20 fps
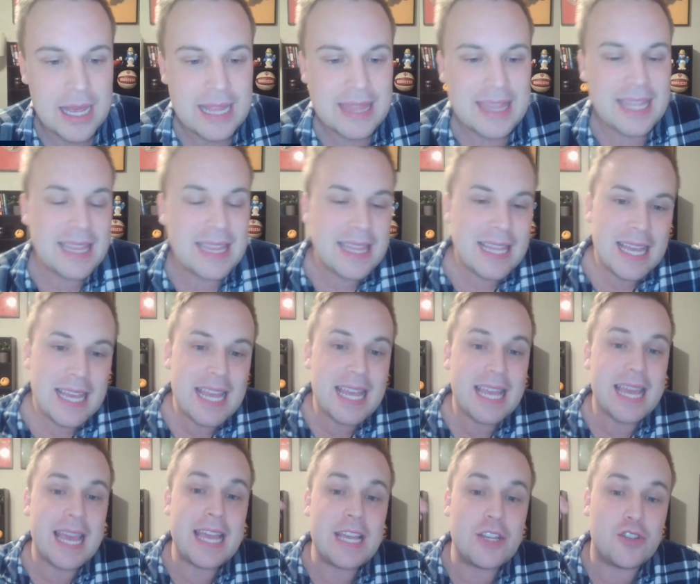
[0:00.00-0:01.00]
the
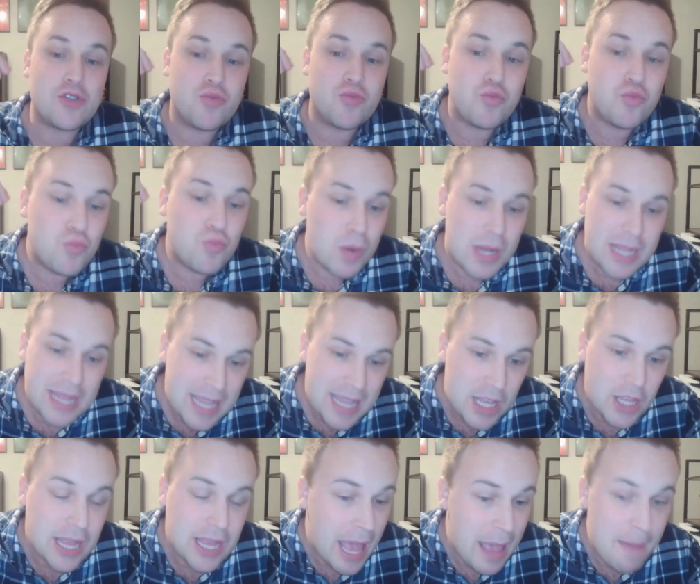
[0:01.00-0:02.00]
league is really,
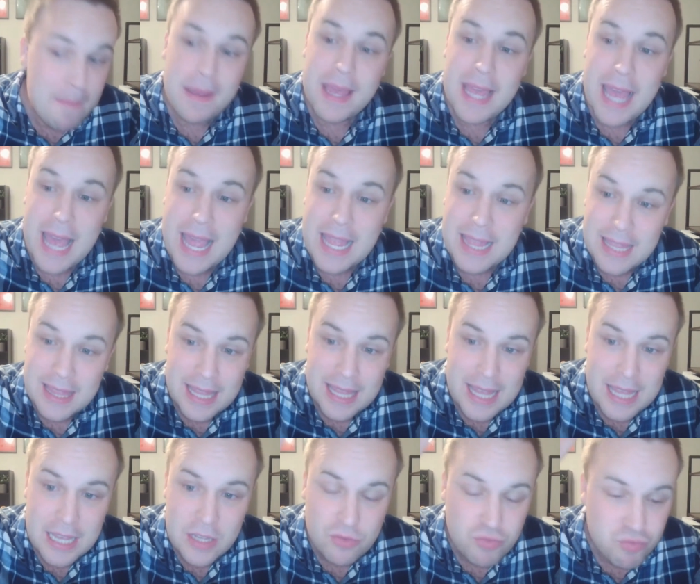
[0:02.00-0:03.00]
the N B A, the
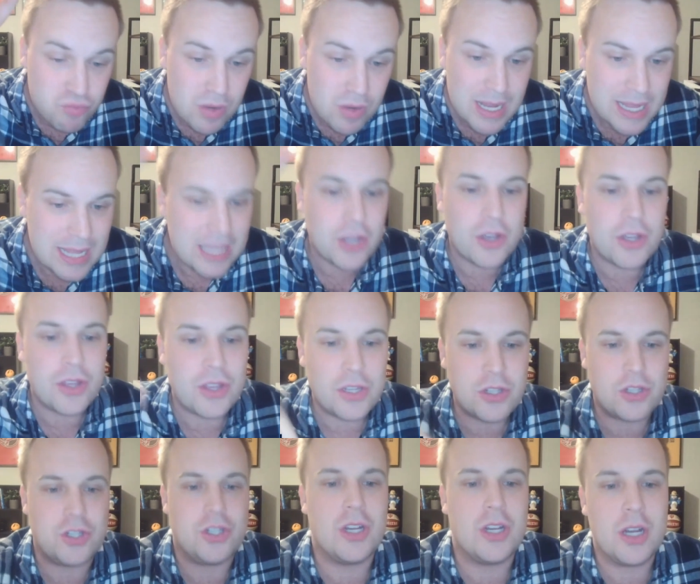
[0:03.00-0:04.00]
league is really good
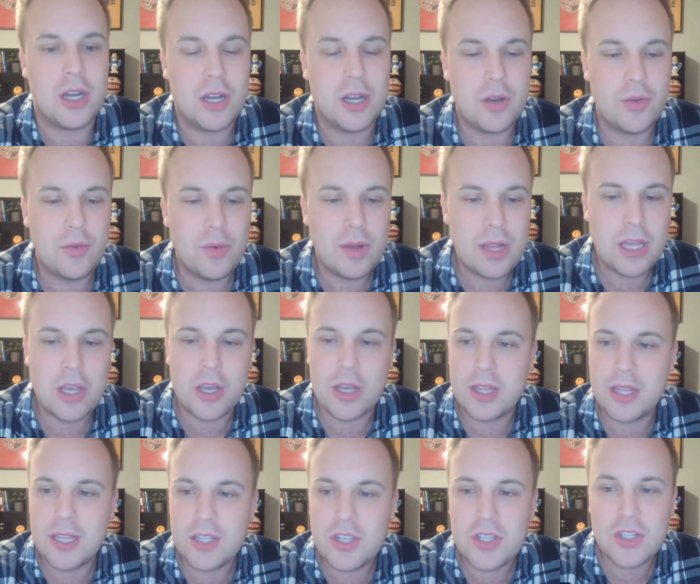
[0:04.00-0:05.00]
this year. Really good.
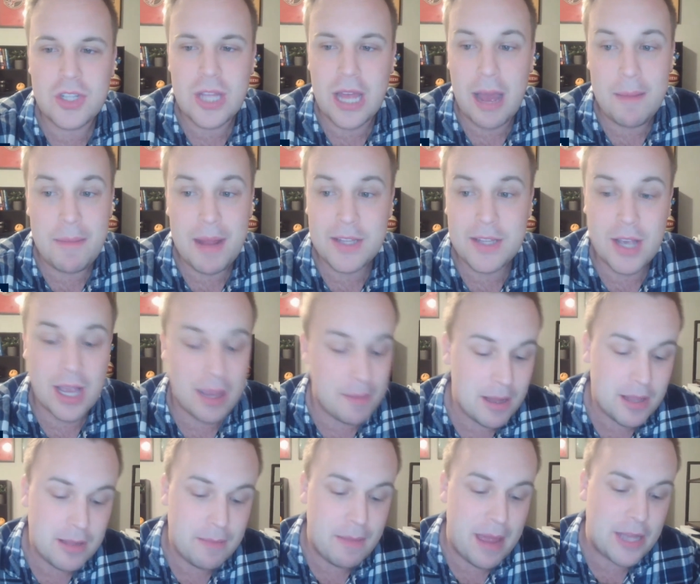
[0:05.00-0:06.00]
This is, I'm not talking
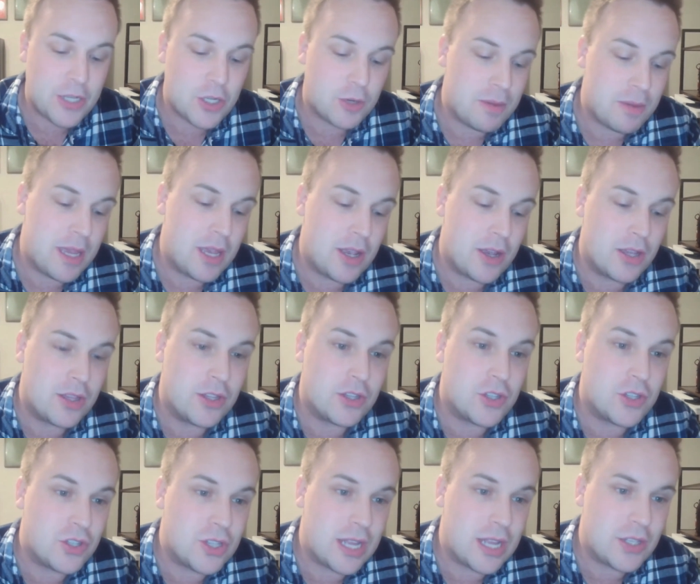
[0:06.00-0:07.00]
about the Magic being good. This
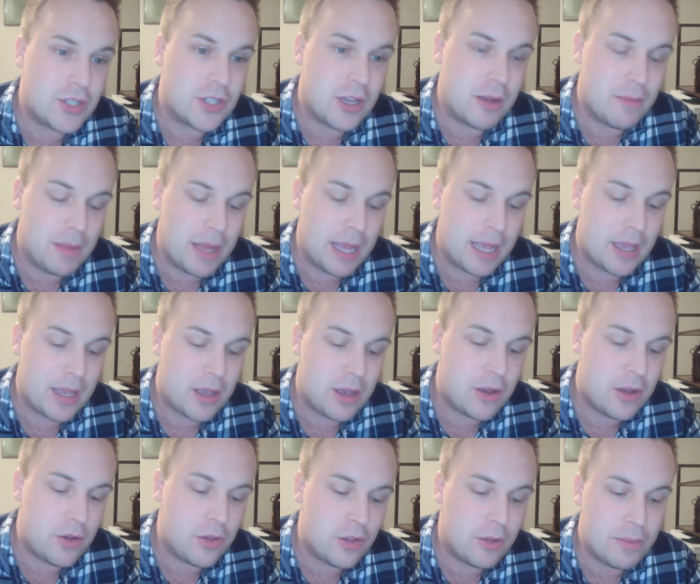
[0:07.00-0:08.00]
is not some like,
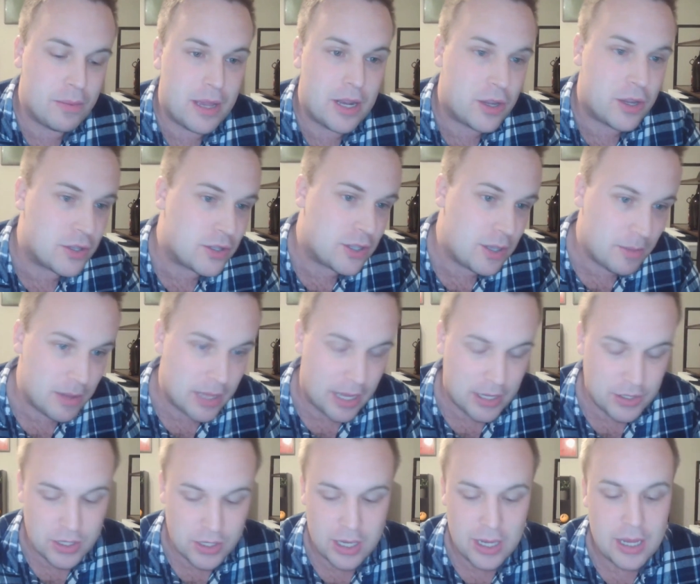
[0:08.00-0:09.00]
oh, they played a good team and
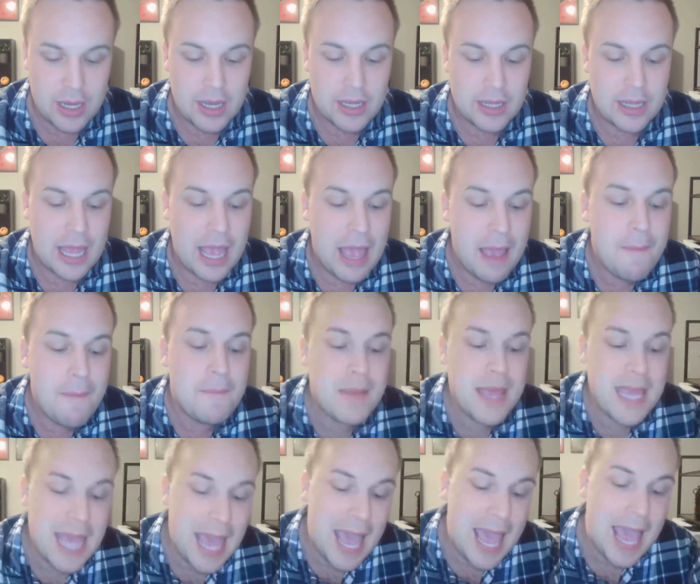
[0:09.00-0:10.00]
lost. The N
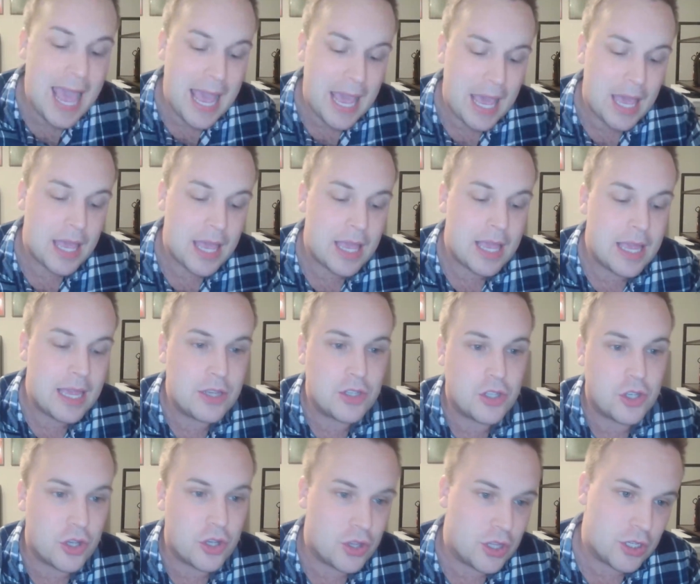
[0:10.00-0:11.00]
B A is
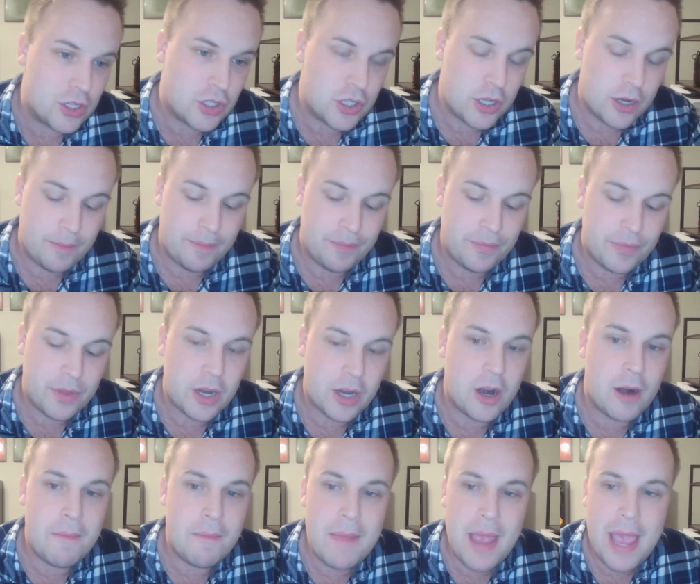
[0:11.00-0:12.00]
good this year. There
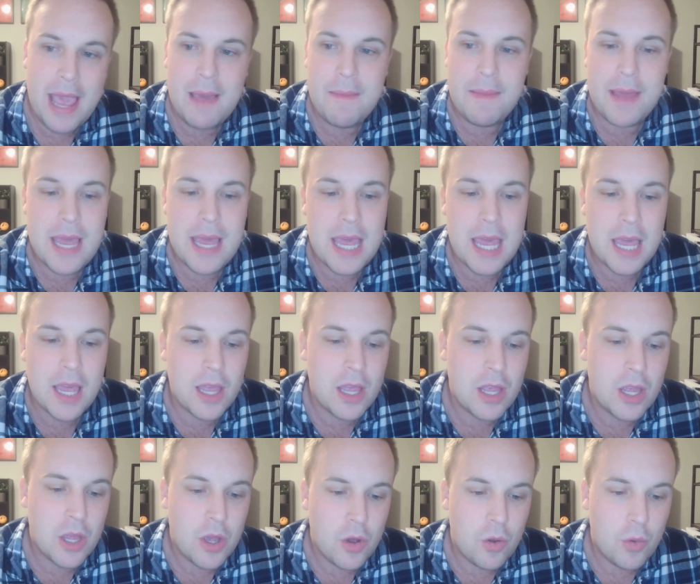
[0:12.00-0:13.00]
are maybe
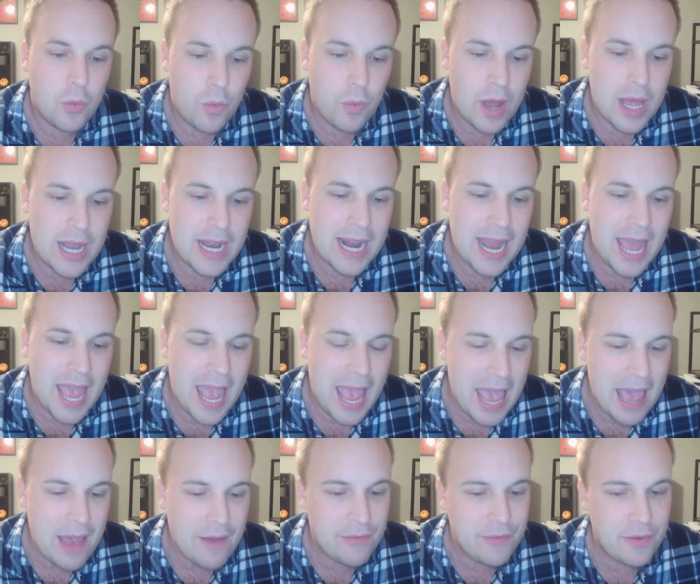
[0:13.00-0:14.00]
one and a
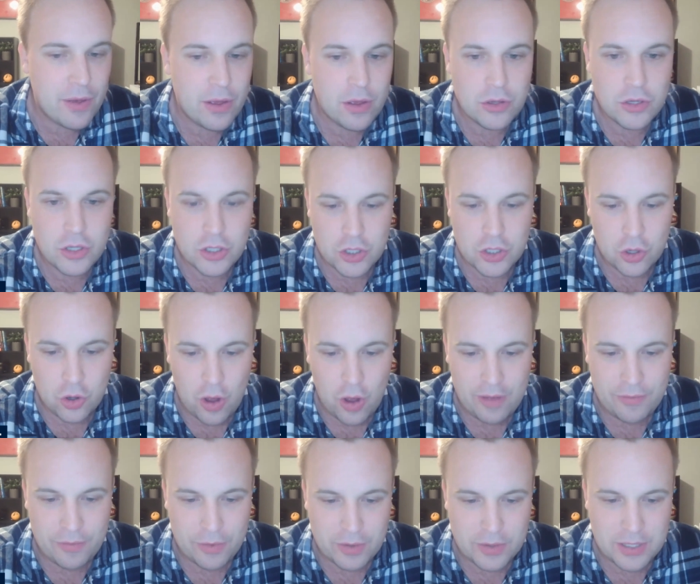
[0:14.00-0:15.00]
half just
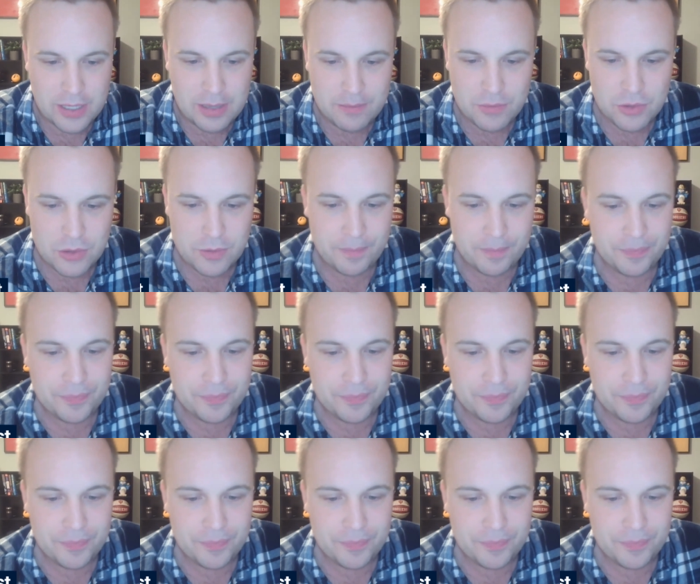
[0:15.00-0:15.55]
awful teams.